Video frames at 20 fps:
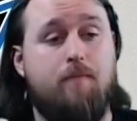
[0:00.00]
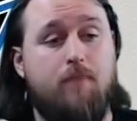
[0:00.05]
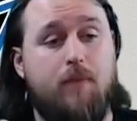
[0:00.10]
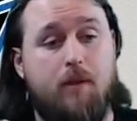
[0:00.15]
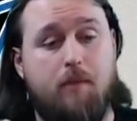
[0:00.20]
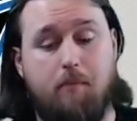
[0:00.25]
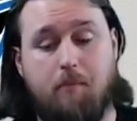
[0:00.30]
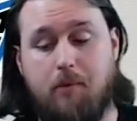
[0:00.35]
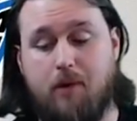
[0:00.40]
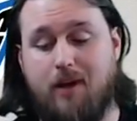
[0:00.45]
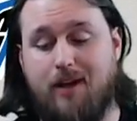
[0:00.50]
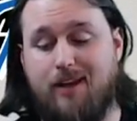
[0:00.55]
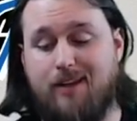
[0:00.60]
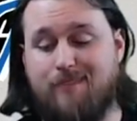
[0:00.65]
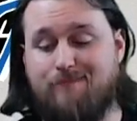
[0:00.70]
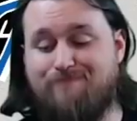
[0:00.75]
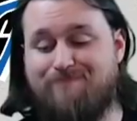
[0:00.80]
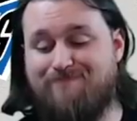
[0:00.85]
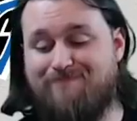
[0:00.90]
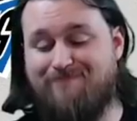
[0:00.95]

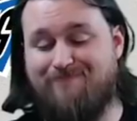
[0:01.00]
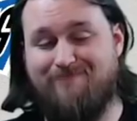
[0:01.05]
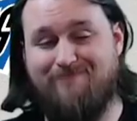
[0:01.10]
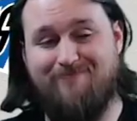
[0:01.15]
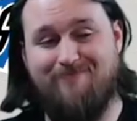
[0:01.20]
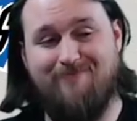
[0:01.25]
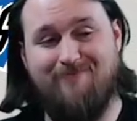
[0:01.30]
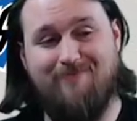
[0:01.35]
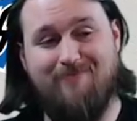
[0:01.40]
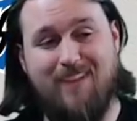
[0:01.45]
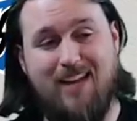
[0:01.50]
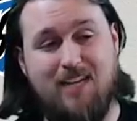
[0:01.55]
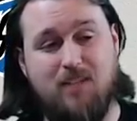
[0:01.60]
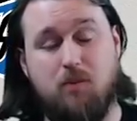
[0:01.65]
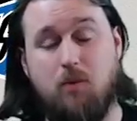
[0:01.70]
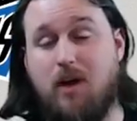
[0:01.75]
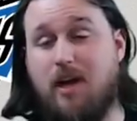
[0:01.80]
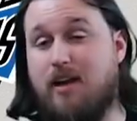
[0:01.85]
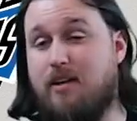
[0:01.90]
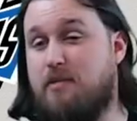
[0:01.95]
but that's
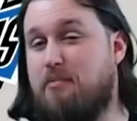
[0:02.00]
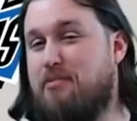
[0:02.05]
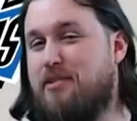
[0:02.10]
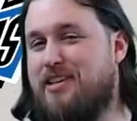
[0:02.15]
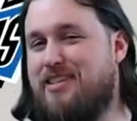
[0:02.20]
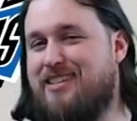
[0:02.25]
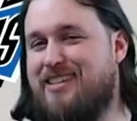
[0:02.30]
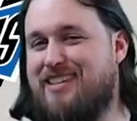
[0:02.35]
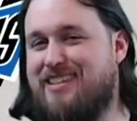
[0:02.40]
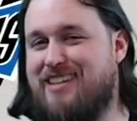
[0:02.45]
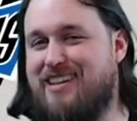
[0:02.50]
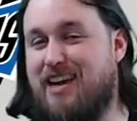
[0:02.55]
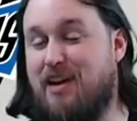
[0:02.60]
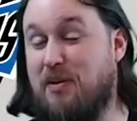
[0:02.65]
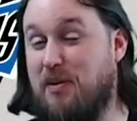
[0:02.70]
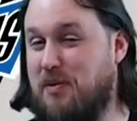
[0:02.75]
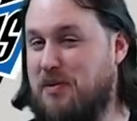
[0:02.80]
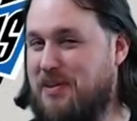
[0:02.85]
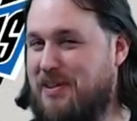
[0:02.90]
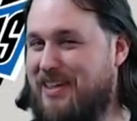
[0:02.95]
why in preseason I
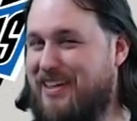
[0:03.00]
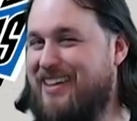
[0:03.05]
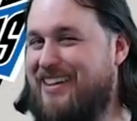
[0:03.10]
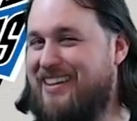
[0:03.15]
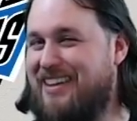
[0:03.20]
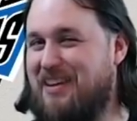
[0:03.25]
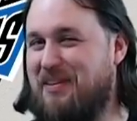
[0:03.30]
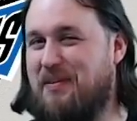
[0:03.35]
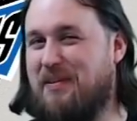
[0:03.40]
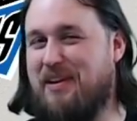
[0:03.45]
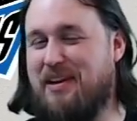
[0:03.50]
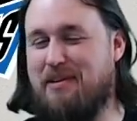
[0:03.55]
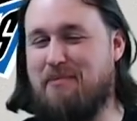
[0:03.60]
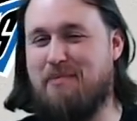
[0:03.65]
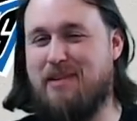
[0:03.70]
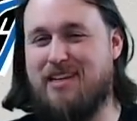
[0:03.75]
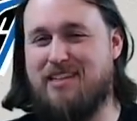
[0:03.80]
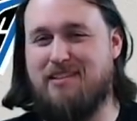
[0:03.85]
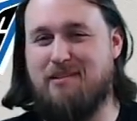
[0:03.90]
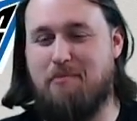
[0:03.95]
really wanted
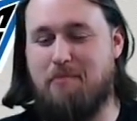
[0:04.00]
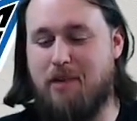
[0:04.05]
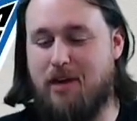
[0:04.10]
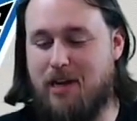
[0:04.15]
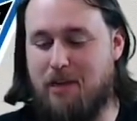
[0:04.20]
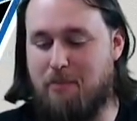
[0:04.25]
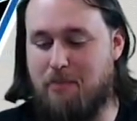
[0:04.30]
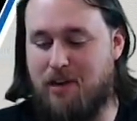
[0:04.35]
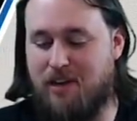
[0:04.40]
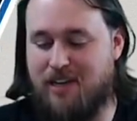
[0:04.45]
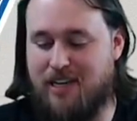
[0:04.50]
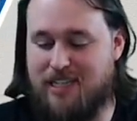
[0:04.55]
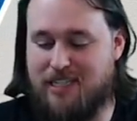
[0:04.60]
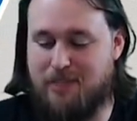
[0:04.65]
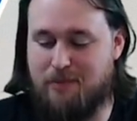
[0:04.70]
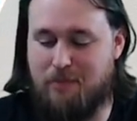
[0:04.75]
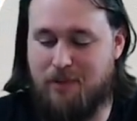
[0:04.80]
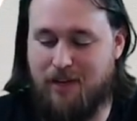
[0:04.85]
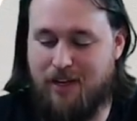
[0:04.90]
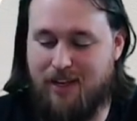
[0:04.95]
me some buddy buckets.
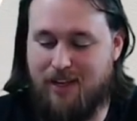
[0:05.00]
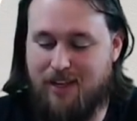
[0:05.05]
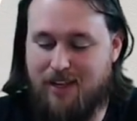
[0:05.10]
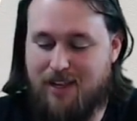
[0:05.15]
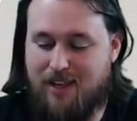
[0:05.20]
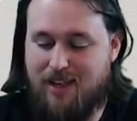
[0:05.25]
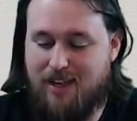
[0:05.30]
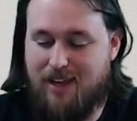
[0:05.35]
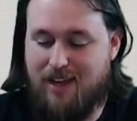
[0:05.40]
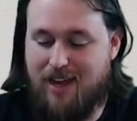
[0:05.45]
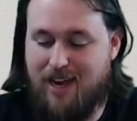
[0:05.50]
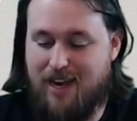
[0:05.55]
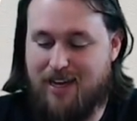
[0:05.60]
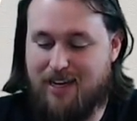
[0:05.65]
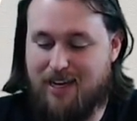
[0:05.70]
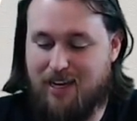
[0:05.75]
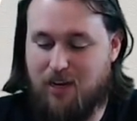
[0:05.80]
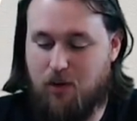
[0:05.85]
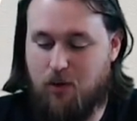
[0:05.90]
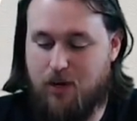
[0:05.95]
But I
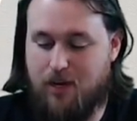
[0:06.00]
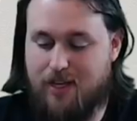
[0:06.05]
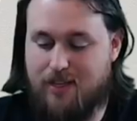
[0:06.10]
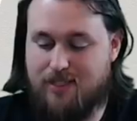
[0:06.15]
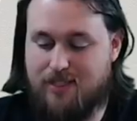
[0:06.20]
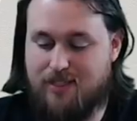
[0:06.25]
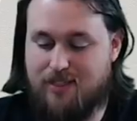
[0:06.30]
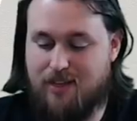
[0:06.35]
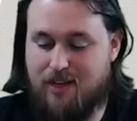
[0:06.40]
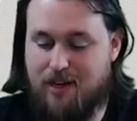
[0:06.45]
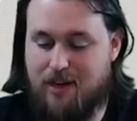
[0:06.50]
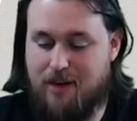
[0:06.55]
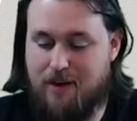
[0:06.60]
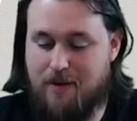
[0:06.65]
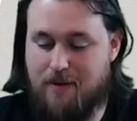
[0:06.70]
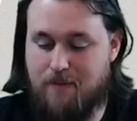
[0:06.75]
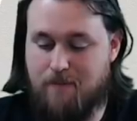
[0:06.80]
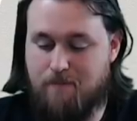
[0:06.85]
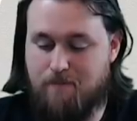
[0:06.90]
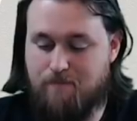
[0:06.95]
digress.
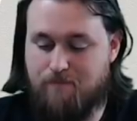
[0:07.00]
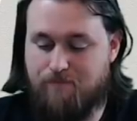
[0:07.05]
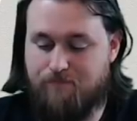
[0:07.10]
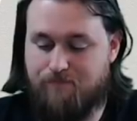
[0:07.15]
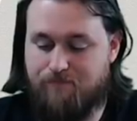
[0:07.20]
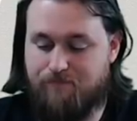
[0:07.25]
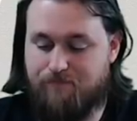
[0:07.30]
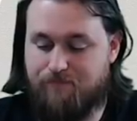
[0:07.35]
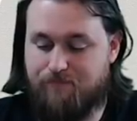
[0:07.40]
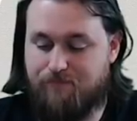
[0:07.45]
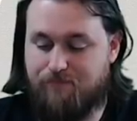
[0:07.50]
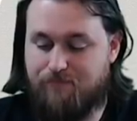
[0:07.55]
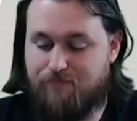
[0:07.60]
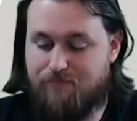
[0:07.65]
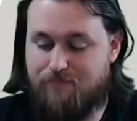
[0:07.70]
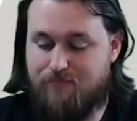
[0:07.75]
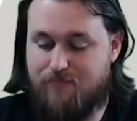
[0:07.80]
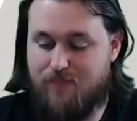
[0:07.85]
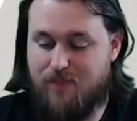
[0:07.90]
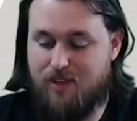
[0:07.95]
Um,
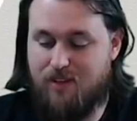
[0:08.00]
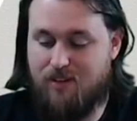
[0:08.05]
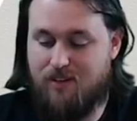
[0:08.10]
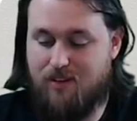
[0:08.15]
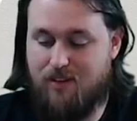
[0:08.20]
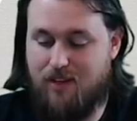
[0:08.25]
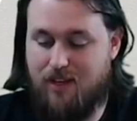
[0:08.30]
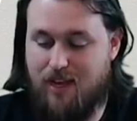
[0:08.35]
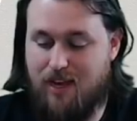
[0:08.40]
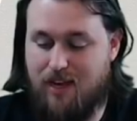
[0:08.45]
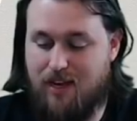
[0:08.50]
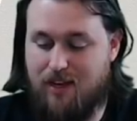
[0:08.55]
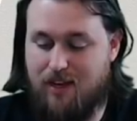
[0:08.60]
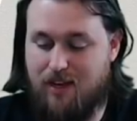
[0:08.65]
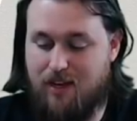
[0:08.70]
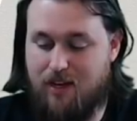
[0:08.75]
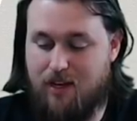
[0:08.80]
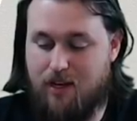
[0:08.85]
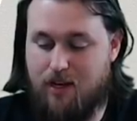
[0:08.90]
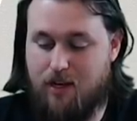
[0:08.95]
yeah,
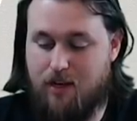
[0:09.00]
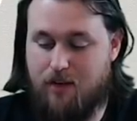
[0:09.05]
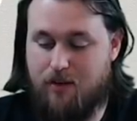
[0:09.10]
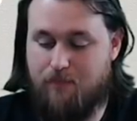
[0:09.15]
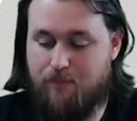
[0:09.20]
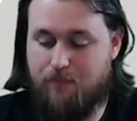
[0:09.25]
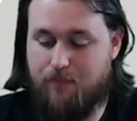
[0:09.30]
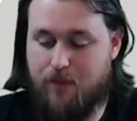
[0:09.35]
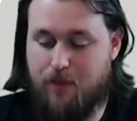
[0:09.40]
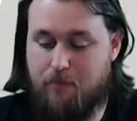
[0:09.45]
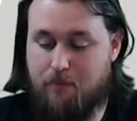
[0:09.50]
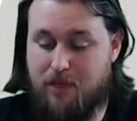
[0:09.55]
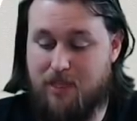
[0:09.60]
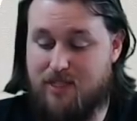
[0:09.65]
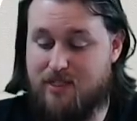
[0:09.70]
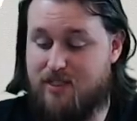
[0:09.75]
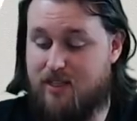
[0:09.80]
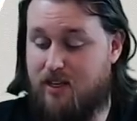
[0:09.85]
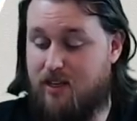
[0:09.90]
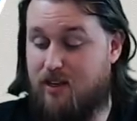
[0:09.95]
uh,
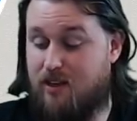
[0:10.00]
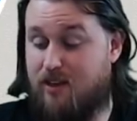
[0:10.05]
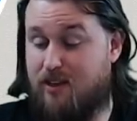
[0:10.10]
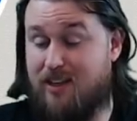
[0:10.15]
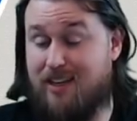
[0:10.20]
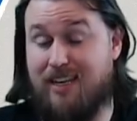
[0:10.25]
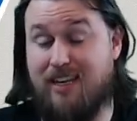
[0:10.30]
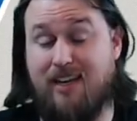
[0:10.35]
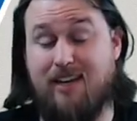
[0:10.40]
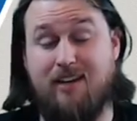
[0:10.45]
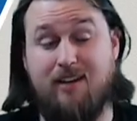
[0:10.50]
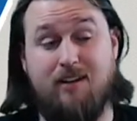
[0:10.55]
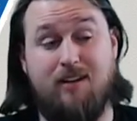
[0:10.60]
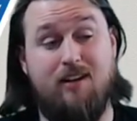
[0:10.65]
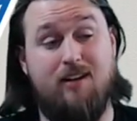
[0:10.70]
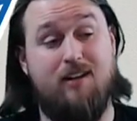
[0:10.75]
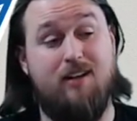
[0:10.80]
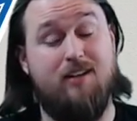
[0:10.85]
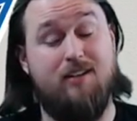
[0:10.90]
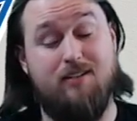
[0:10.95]
Bilicia again.
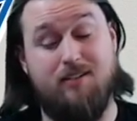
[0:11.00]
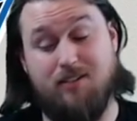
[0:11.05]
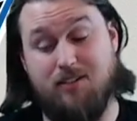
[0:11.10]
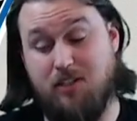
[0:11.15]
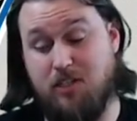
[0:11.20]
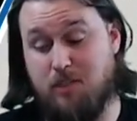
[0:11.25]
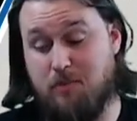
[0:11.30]
Excuse